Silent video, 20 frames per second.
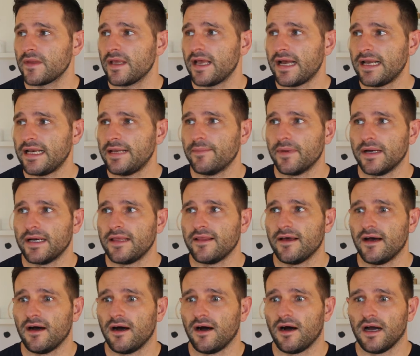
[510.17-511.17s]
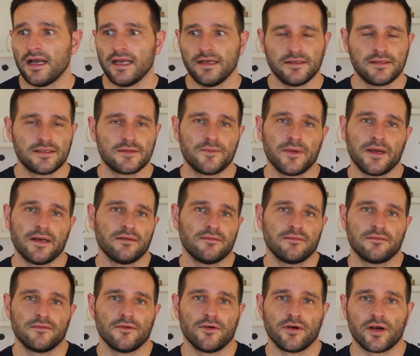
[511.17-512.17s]
Any money that I had spent
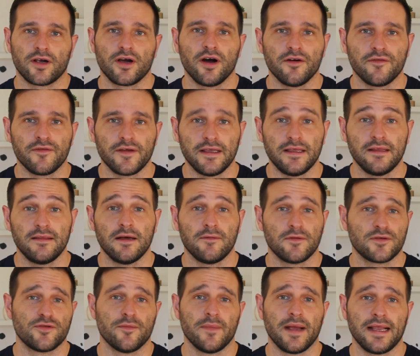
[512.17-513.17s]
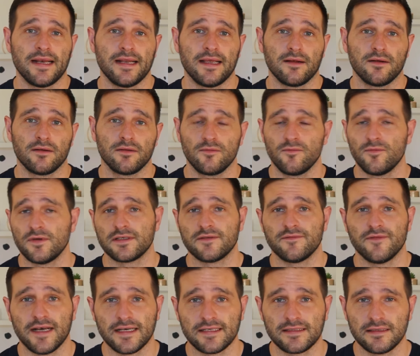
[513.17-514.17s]
on a coffee that was remaining was
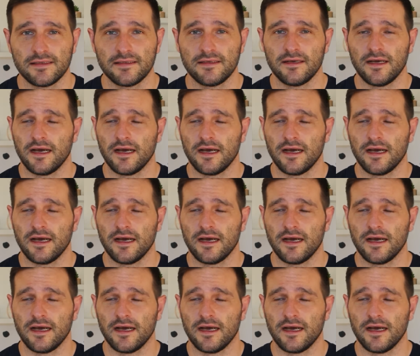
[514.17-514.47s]
invested,